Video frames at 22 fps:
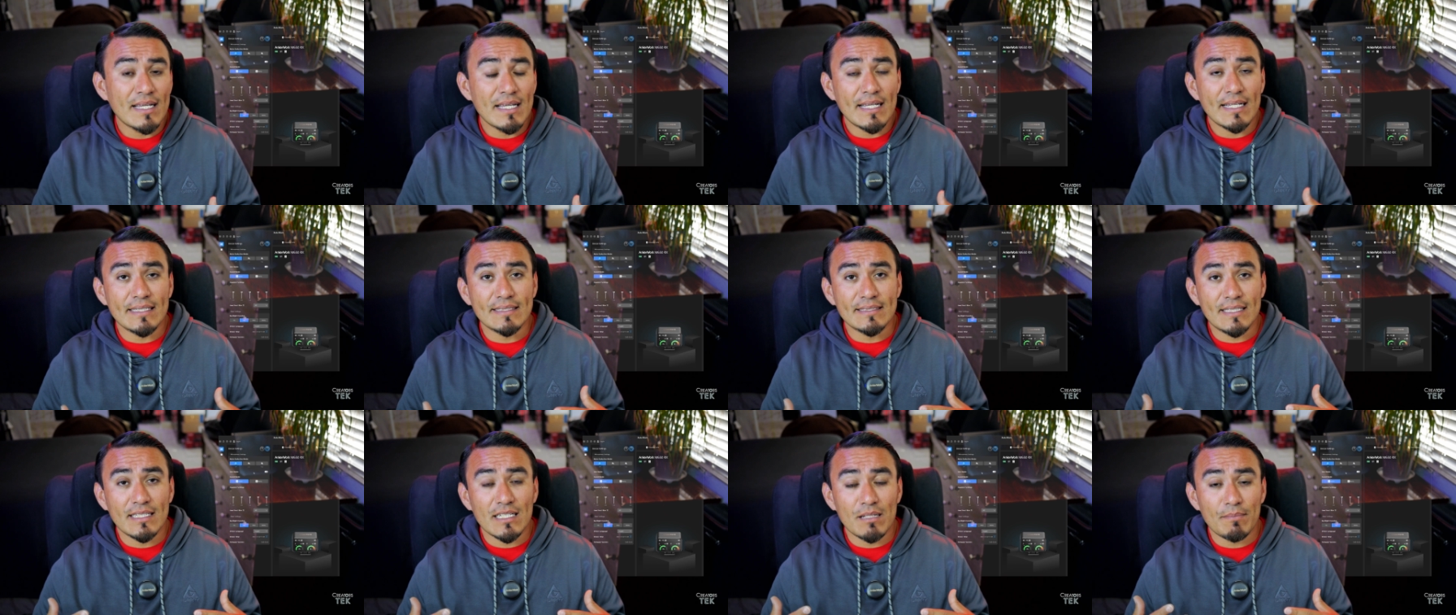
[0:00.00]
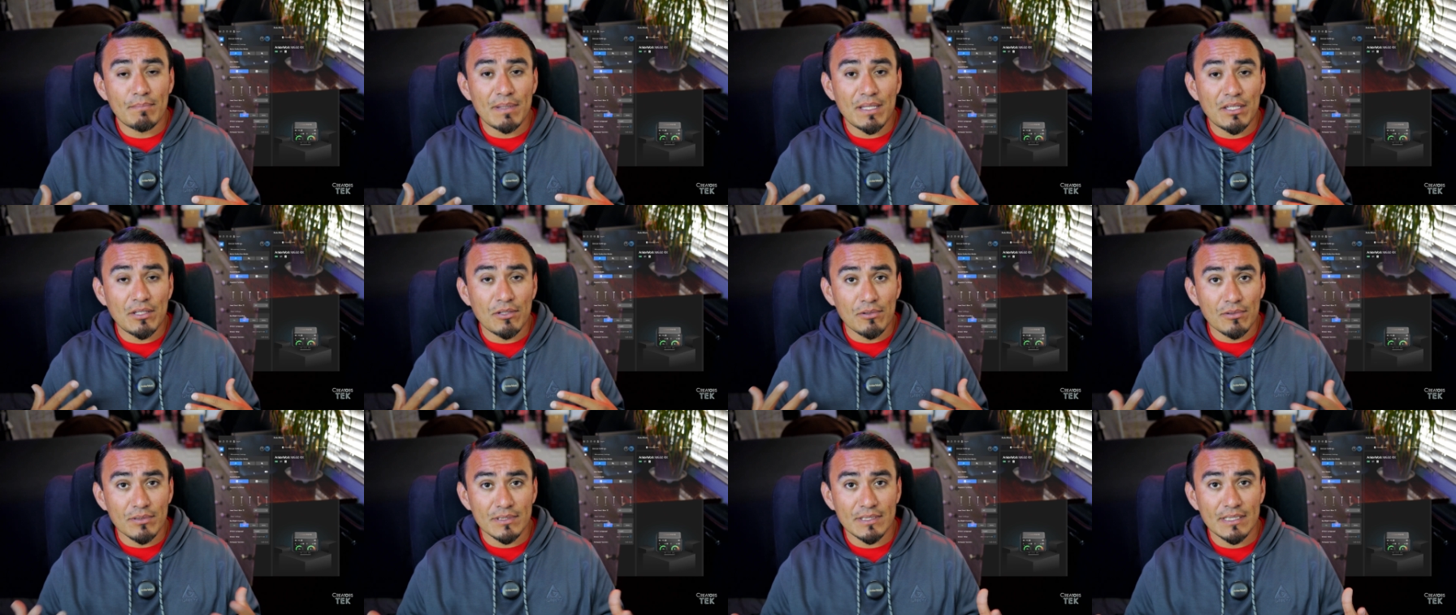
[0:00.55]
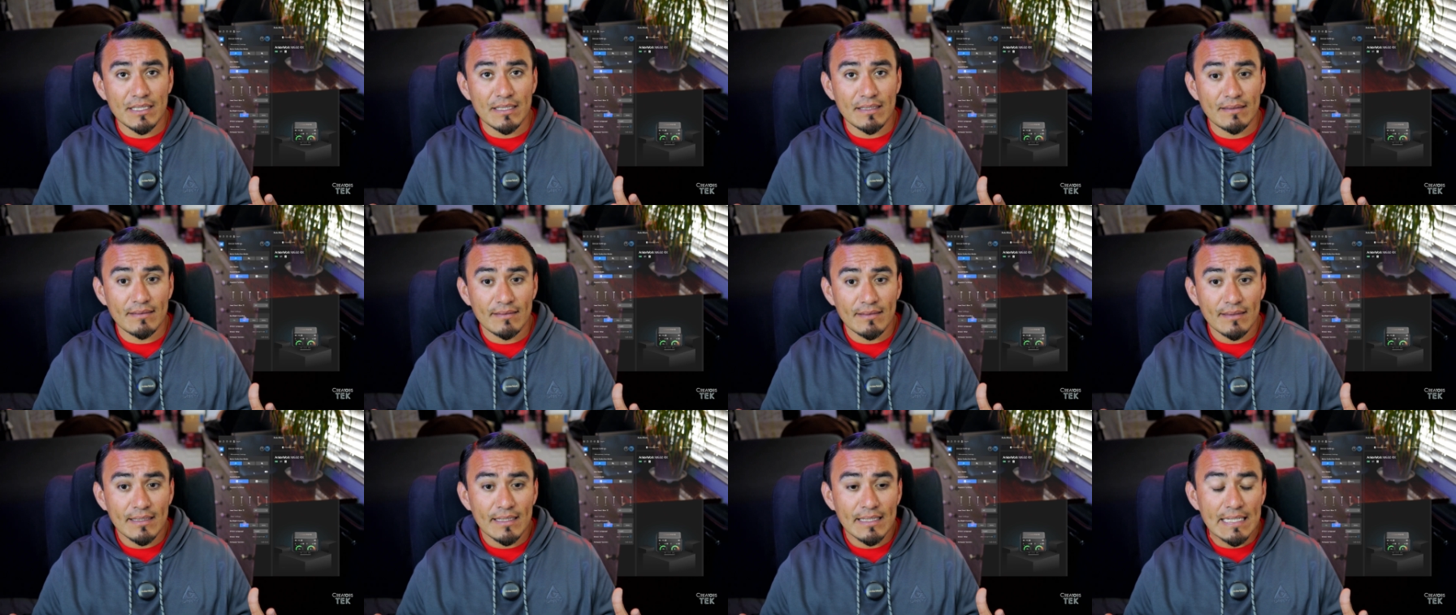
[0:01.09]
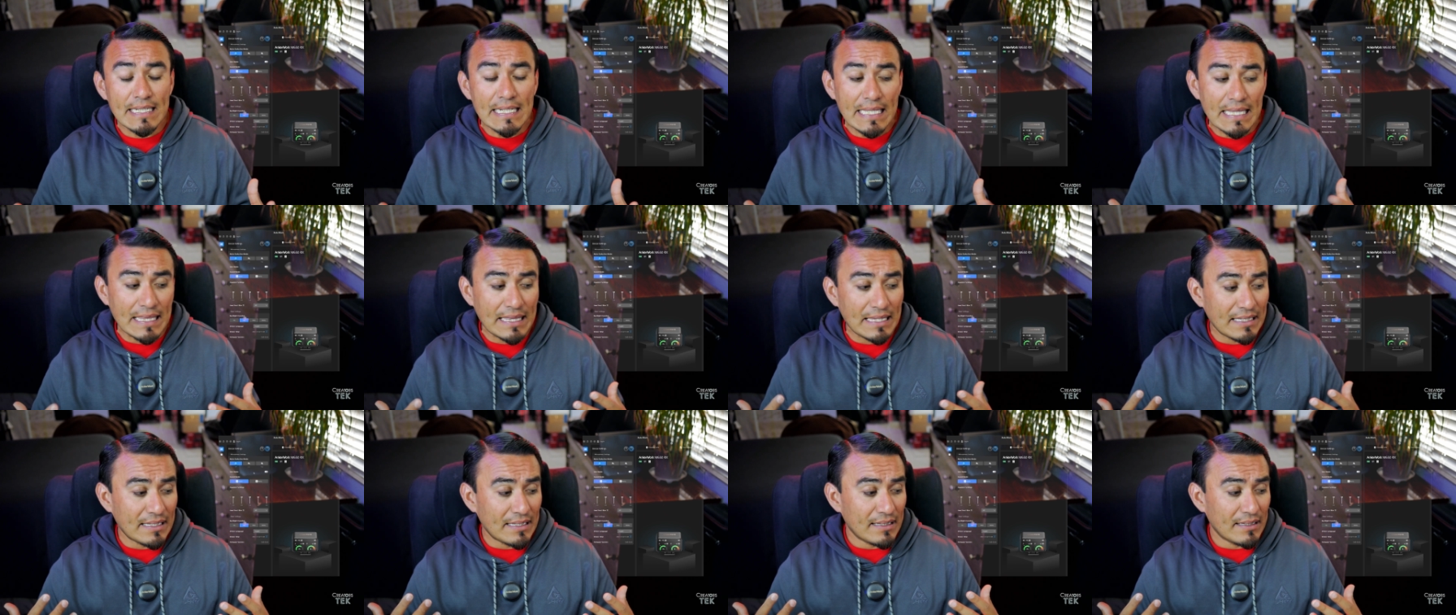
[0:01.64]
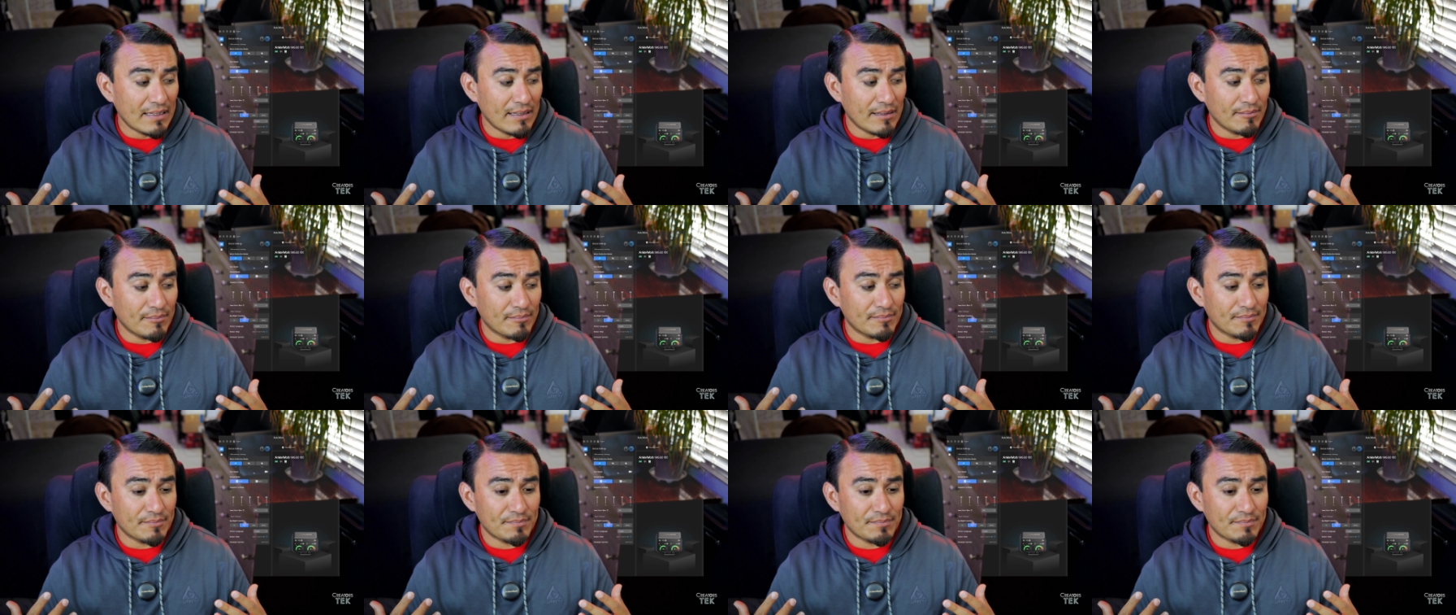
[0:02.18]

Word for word: is going to be using the